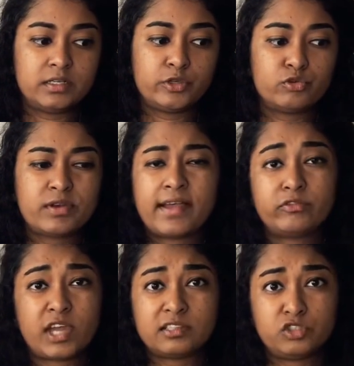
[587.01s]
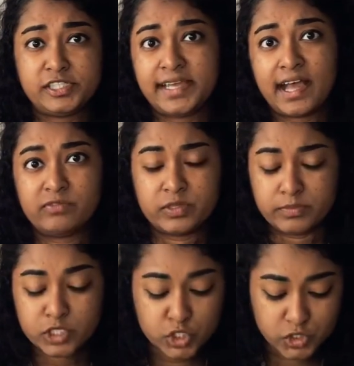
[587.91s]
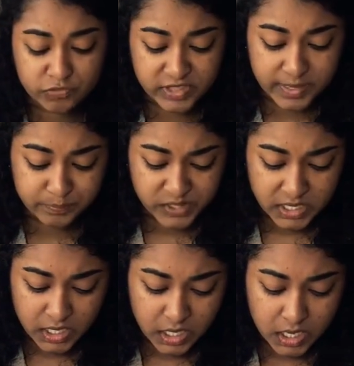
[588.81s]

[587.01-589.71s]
but you don't have to actually have images of them.